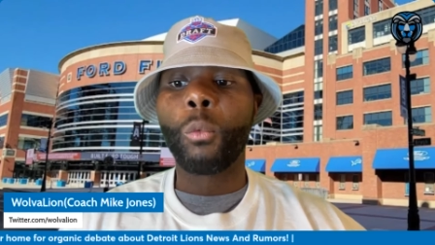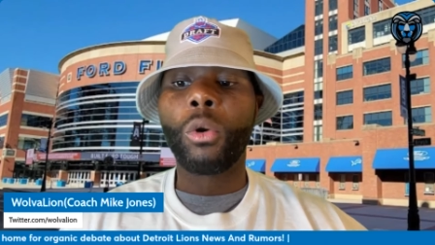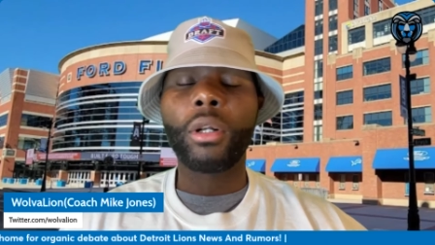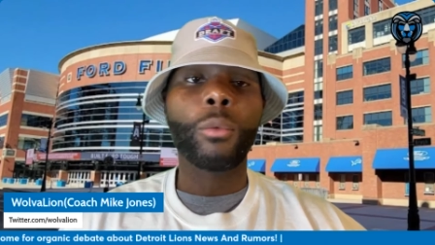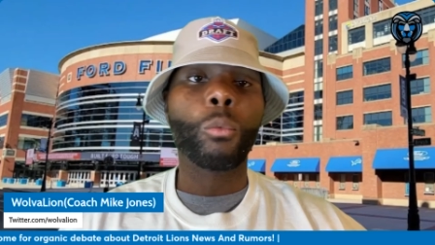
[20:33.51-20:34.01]

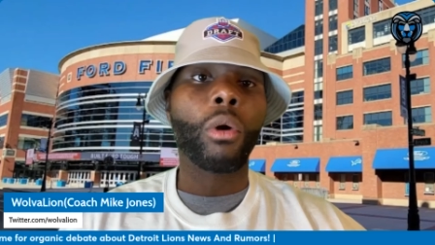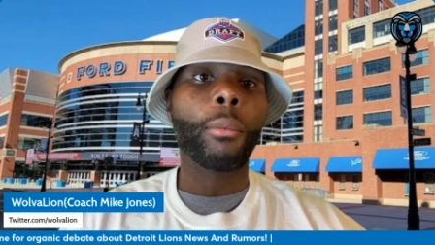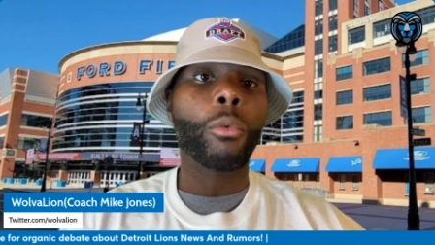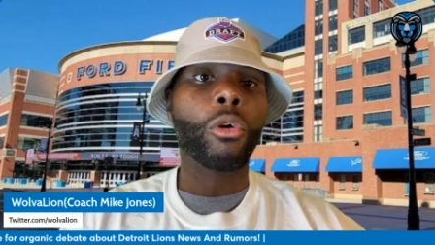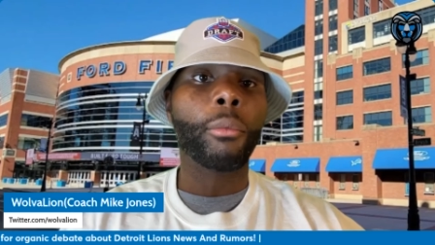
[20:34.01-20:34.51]
wanted
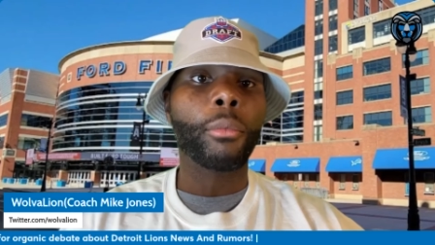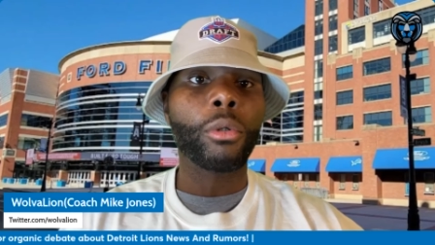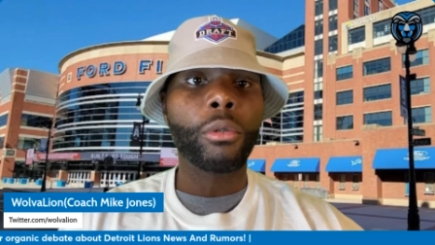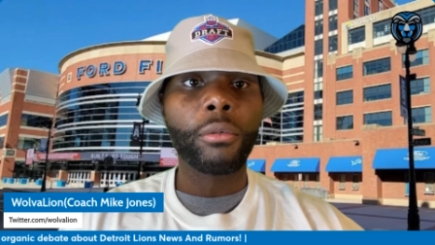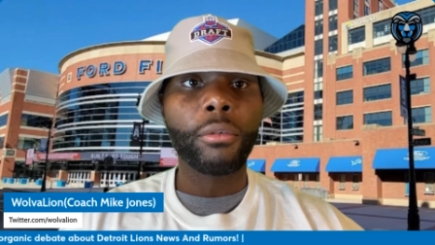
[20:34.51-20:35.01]
one more
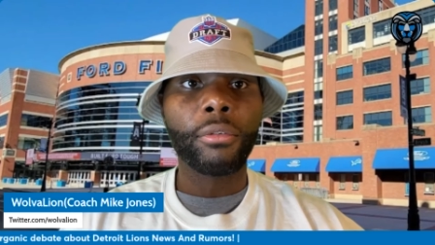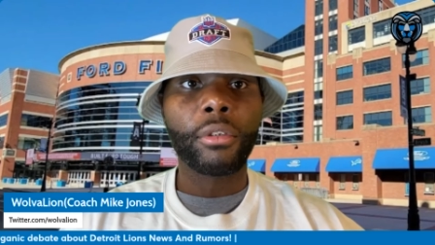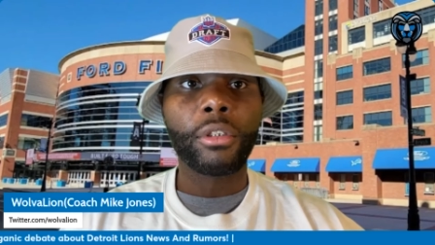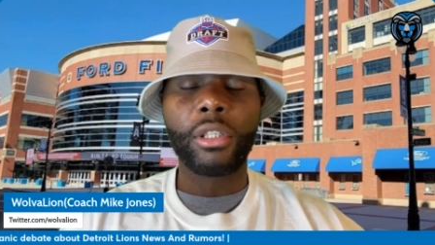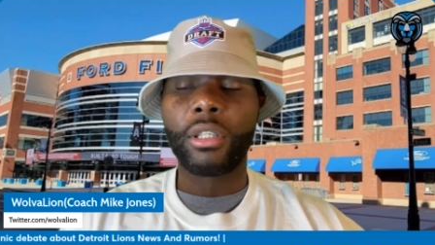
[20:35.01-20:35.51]
move
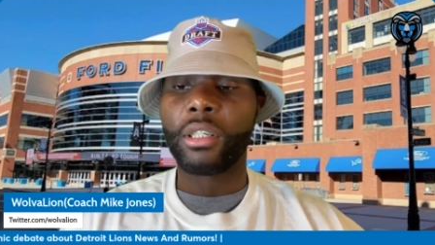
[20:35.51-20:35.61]
just to